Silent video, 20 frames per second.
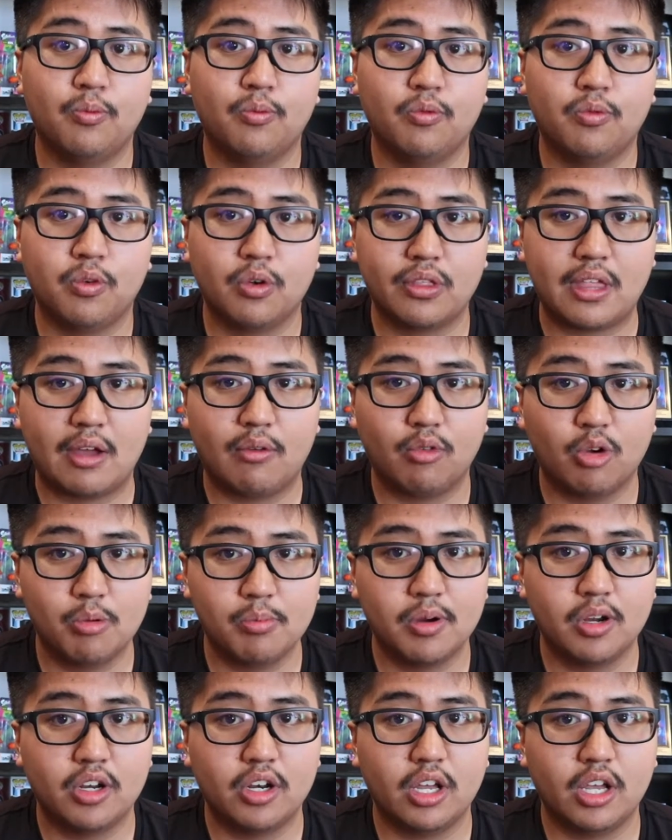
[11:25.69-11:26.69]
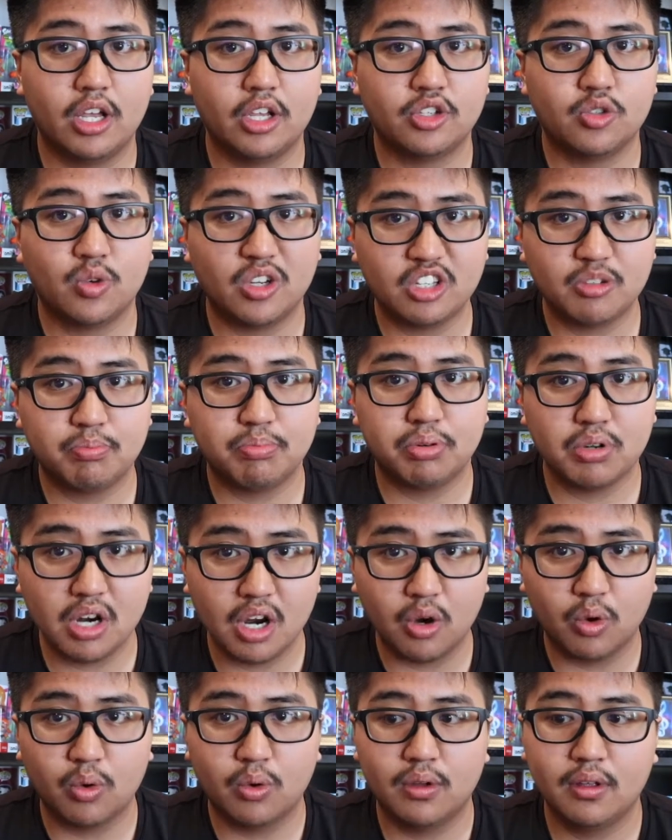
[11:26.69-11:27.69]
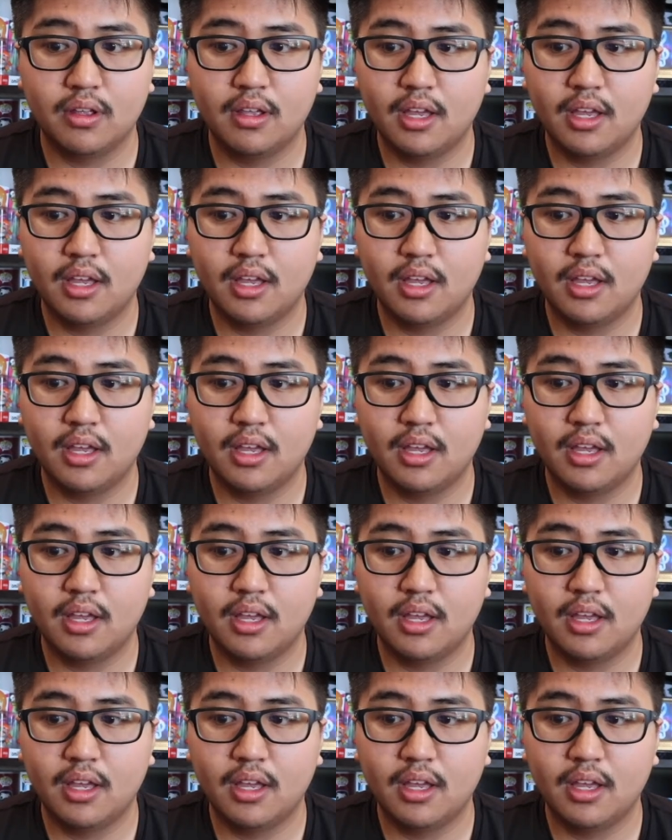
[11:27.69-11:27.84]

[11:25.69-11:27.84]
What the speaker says: for that rumored Switch Pro.